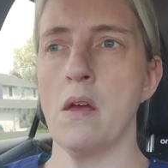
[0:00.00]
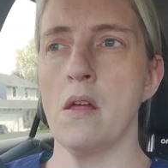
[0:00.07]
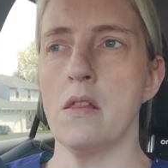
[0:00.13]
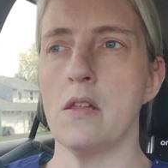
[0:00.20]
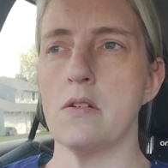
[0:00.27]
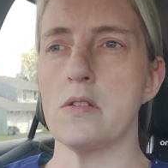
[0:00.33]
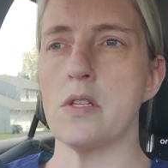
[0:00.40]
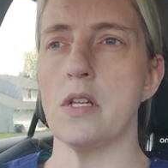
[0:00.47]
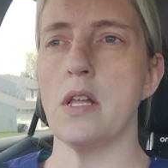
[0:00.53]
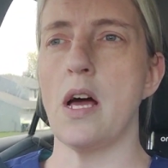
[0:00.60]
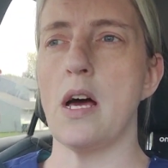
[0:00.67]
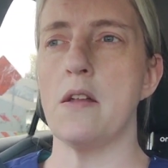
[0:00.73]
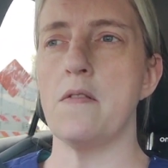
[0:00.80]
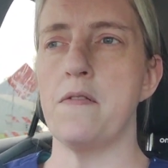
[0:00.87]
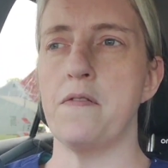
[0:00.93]
There's a
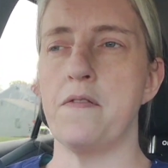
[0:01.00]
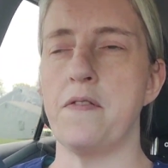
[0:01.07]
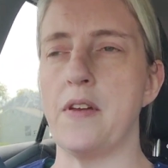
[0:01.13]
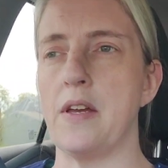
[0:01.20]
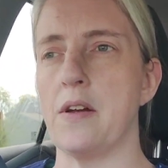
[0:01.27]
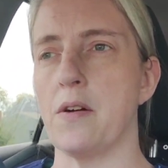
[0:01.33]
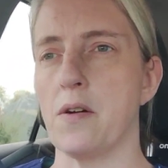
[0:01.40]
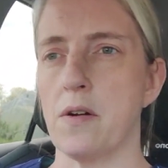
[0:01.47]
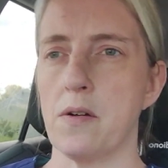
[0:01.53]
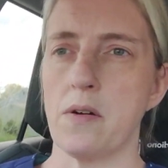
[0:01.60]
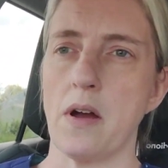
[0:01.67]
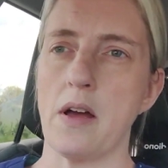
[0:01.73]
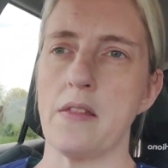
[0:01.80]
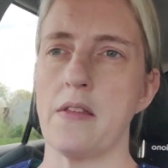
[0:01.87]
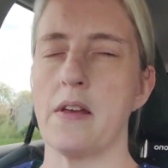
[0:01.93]
lot of fear,
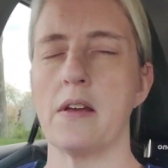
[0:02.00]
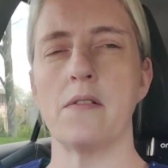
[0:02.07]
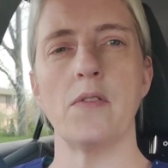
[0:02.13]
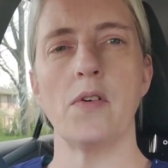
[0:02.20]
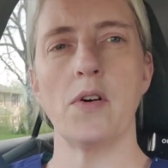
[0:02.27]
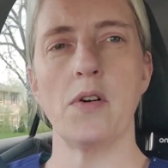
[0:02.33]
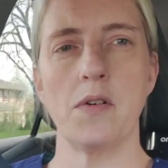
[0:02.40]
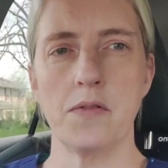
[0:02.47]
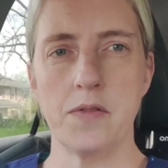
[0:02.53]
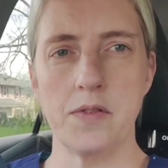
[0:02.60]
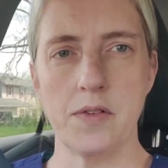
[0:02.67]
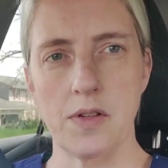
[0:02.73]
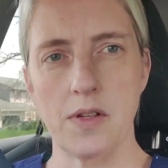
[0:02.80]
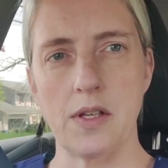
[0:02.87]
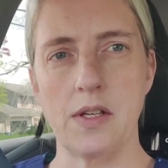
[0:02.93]
I think,
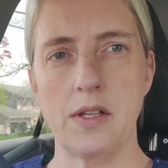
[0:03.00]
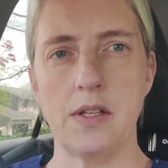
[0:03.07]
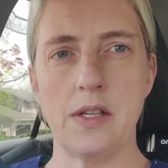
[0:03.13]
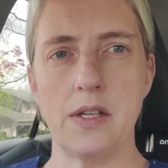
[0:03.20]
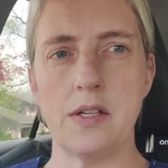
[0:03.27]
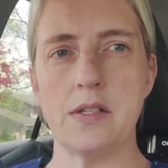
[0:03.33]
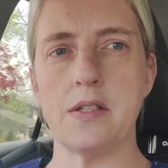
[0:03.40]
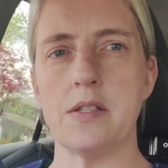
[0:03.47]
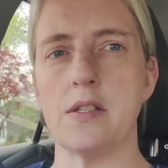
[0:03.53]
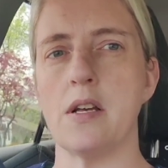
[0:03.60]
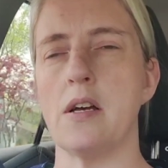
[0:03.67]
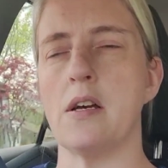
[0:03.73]
involved in this.